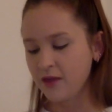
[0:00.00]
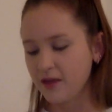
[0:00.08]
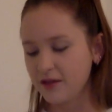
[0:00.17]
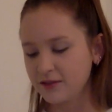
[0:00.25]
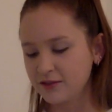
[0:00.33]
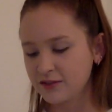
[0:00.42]

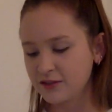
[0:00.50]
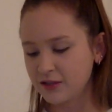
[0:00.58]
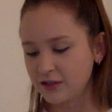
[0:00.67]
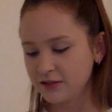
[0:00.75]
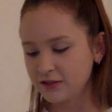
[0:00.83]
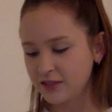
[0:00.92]
And
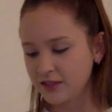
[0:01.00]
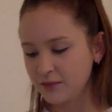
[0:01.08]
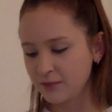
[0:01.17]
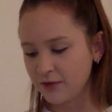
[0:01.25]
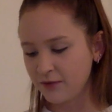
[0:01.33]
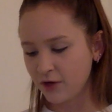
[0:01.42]
saw Danny
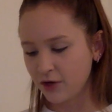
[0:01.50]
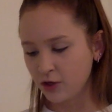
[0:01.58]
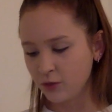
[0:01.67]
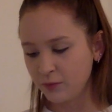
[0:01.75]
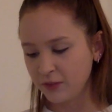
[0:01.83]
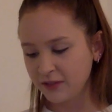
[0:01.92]
Braveheart
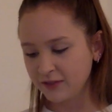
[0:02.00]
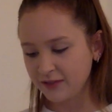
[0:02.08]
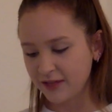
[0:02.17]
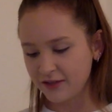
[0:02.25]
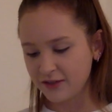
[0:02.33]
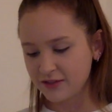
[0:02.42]
opening
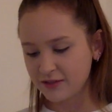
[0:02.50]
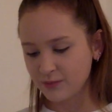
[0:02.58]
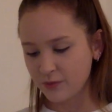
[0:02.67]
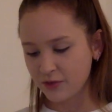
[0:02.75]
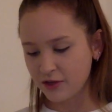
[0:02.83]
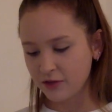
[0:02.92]
letters
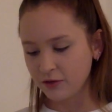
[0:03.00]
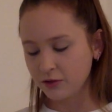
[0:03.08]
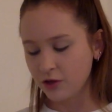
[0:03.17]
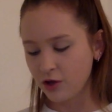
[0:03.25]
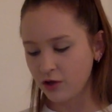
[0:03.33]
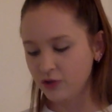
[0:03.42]
with a
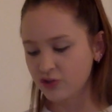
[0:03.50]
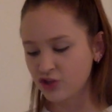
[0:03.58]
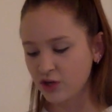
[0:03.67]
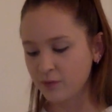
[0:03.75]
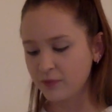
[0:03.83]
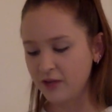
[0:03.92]
long,
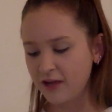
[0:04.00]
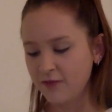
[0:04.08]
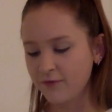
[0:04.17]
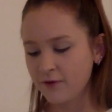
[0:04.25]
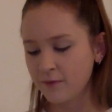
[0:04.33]
sharp knife.